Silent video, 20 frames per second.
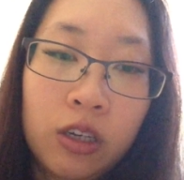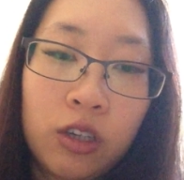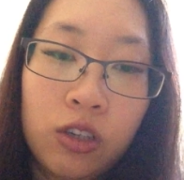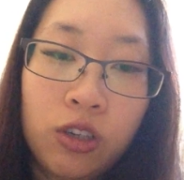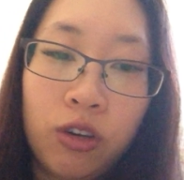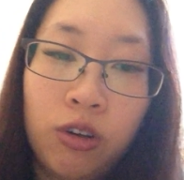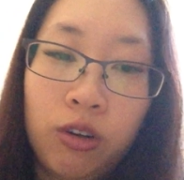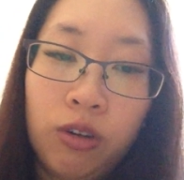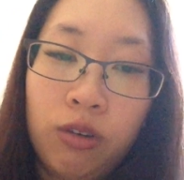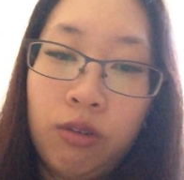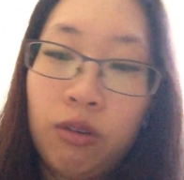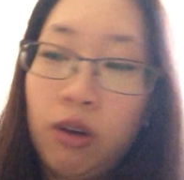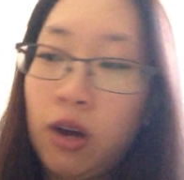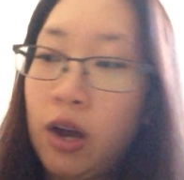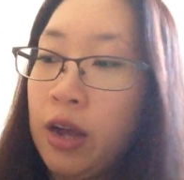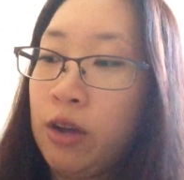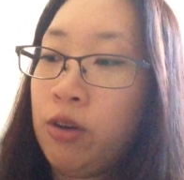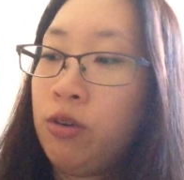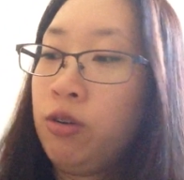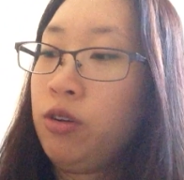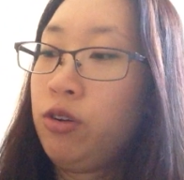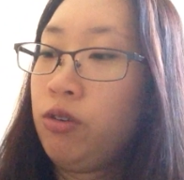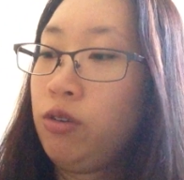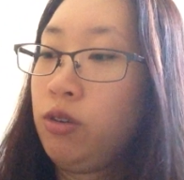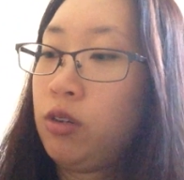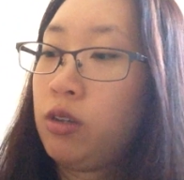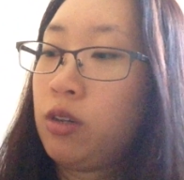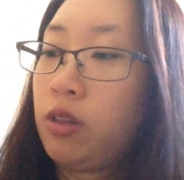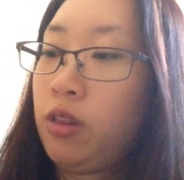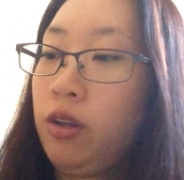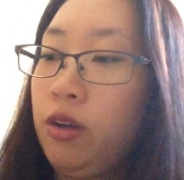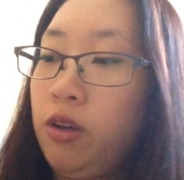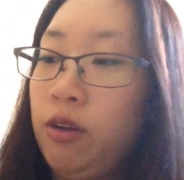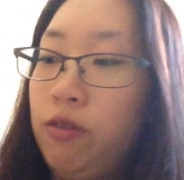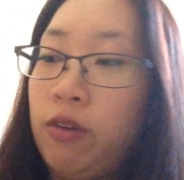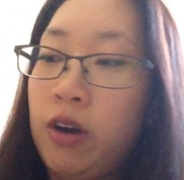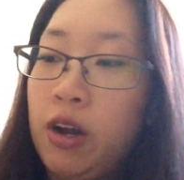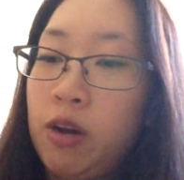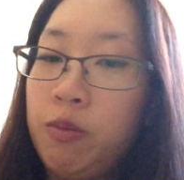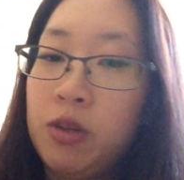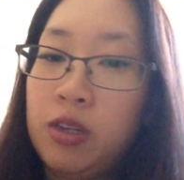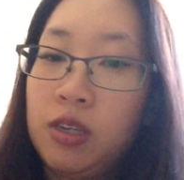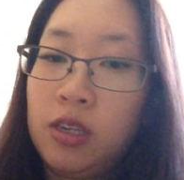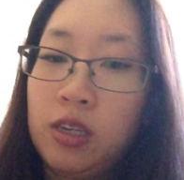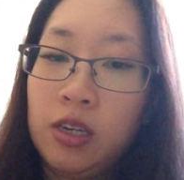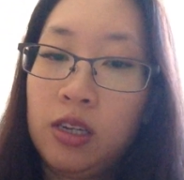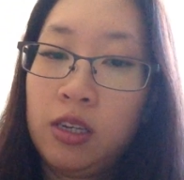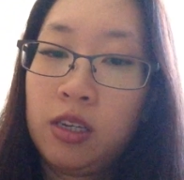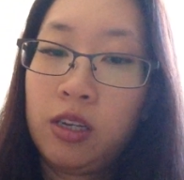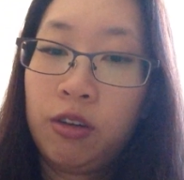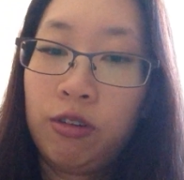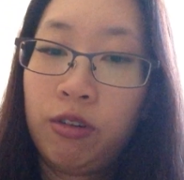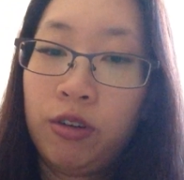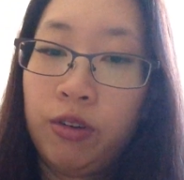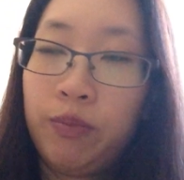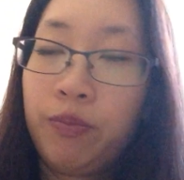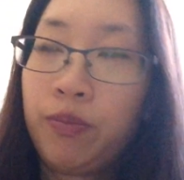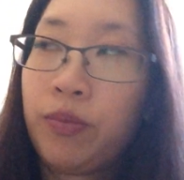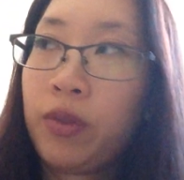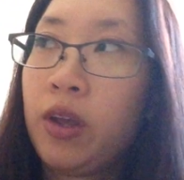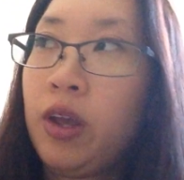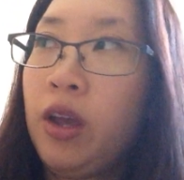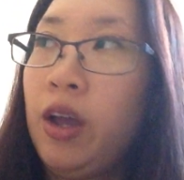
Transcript: so I could use the vitamin C serum